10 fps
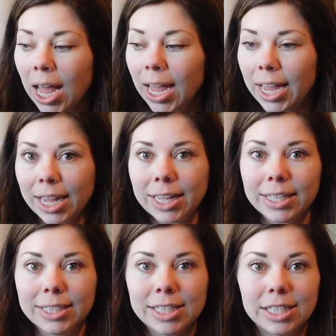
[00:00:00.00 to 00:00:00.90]

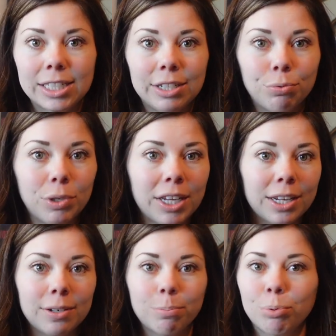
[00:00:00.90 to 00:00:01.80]
and see if we
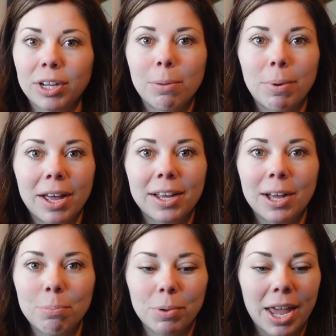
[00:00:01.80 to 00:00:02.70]
can bring it back
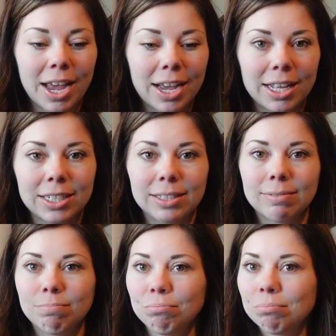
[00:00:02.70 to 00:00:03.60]
up
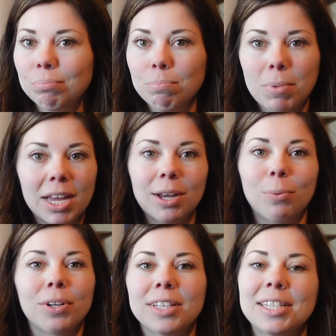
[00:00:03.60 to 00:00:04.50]
and make it
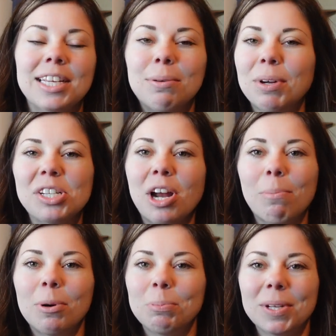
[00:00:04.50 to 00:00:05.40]
worth it to keep my
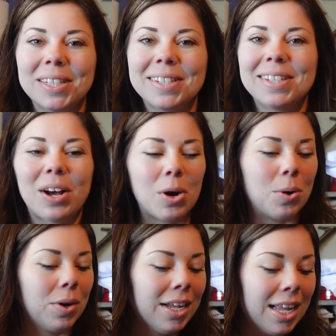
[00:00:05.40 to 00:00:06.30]
shop open.
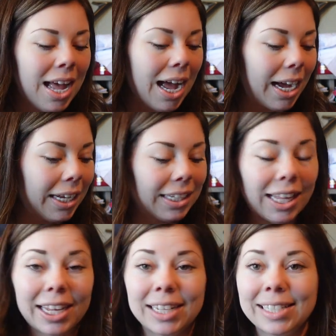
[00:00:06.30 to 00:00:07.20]
So uh,
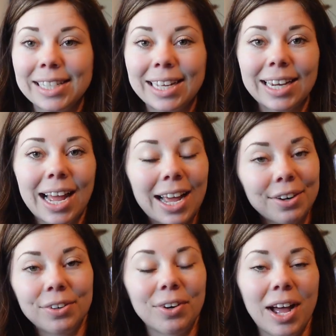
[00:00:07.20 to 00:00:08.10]
like I said, I
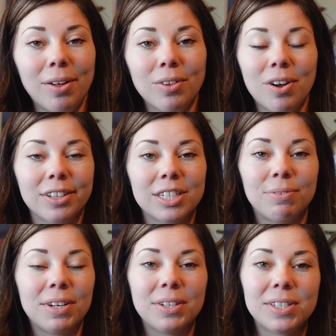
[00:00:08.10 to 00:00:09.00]
don't know how long this
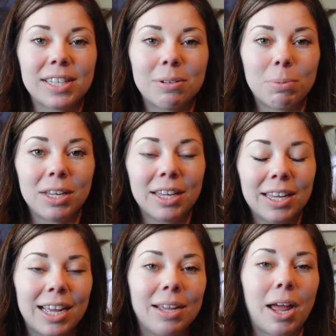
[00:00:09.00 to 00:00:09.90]
video is going to be.
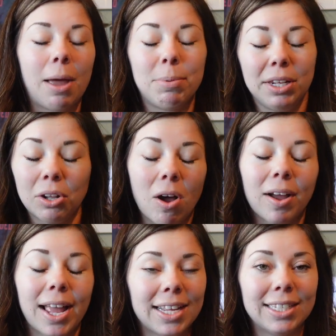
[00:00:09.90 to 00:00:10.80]
I, I mean
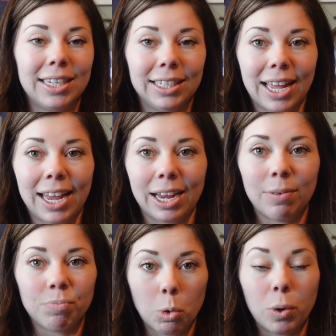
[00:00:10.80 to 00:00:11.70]
long as in like
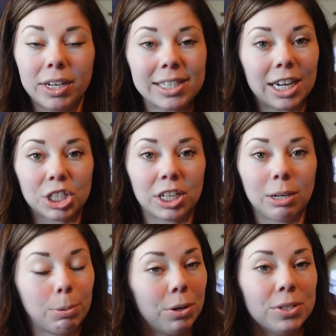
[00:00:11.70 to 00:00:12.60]
when it's actually going
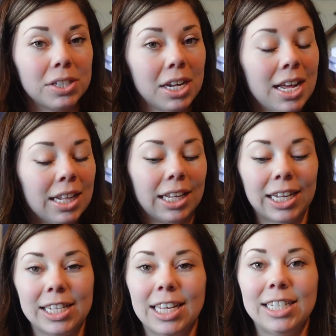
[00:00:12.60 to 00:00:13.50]
to post. Like
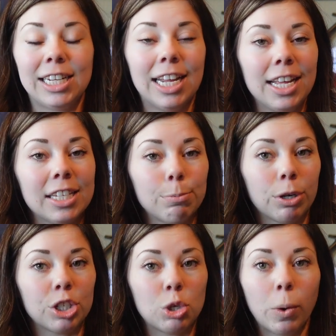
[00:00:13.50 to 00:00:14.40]
I said, today is
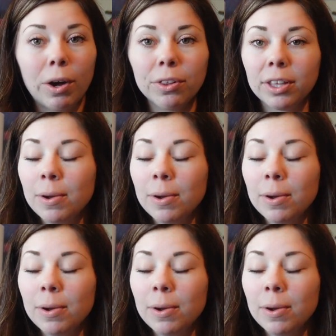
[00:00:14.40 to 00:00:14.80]
March 12th.